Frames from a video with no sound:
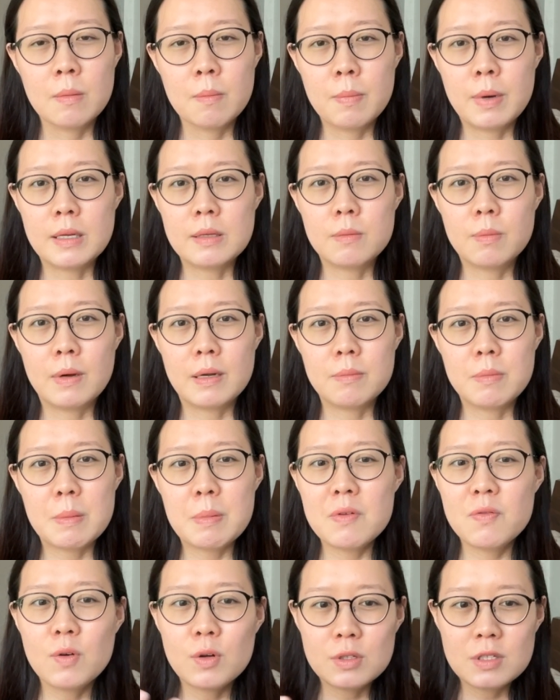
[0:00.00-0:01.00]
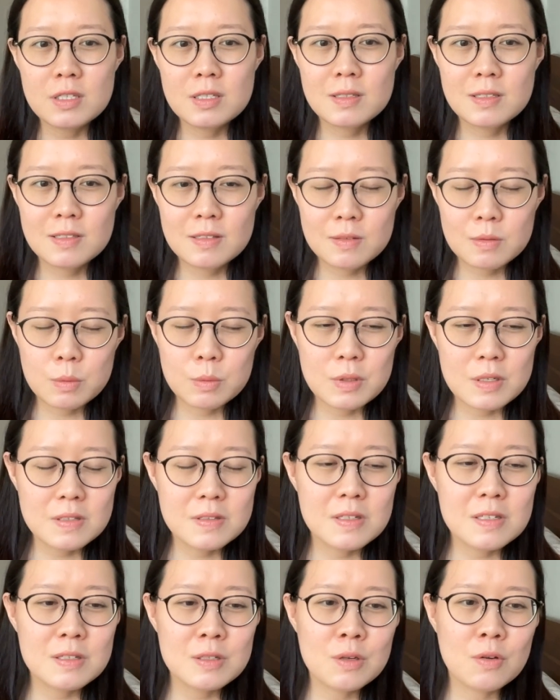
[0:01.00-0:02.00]
But maybe for this
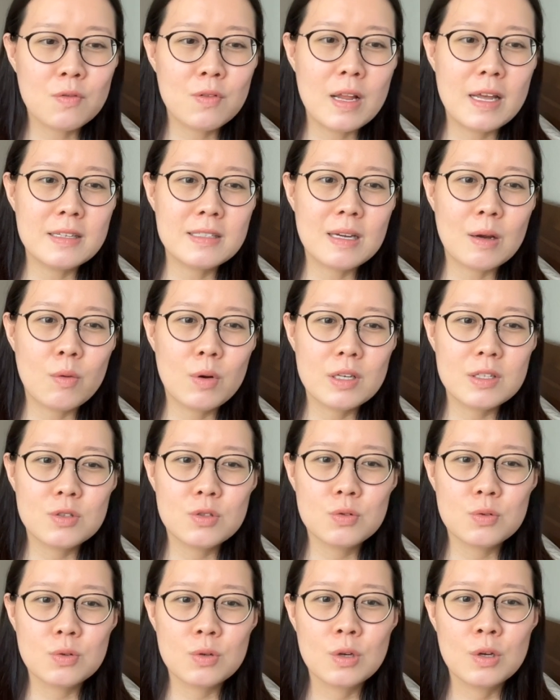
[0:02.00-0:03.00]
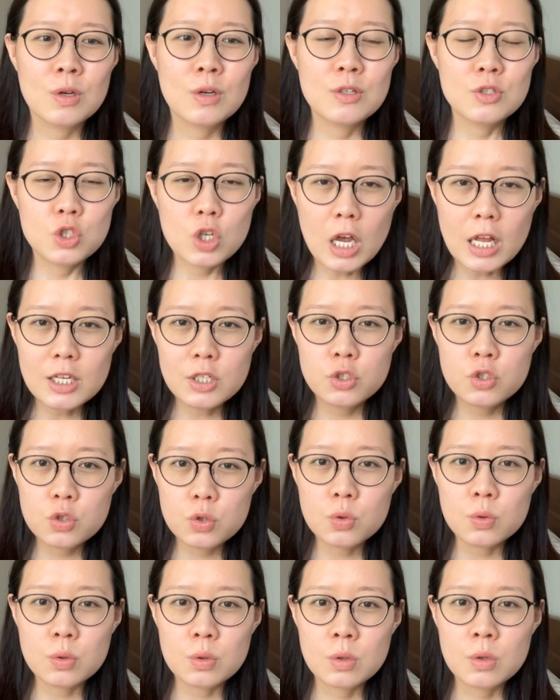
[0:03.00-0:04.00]
season of Lent, I'd like to challenge
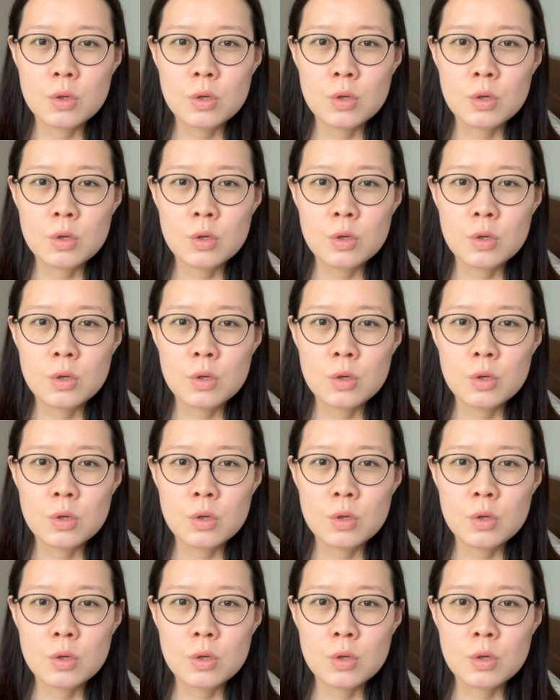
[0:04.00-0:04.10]
you